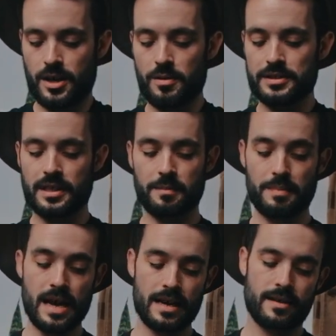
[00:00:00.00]
Going to the
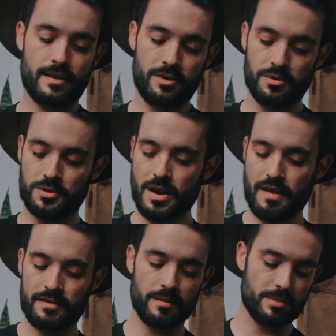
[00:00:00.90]
back, you do
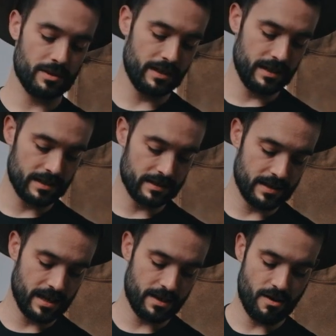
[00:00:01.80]
have the ability to
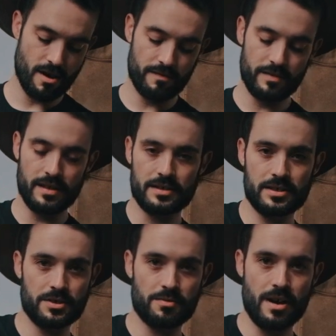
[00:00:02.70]
take off these
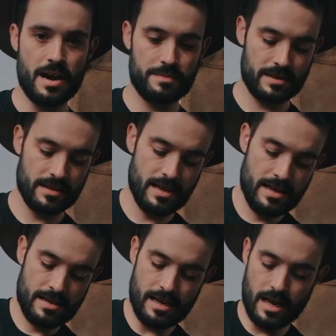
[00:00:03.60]
straps
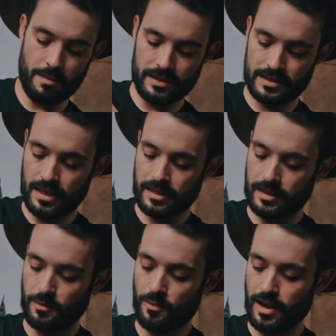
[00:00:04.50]
and tuck
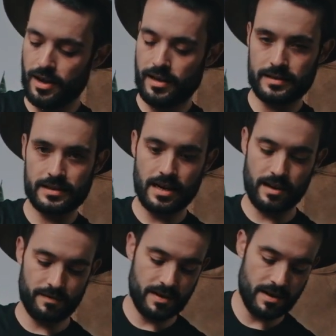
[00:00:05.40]
them away inside
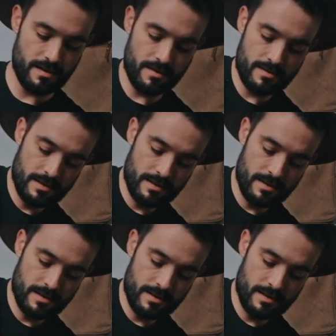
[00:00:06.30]
of here.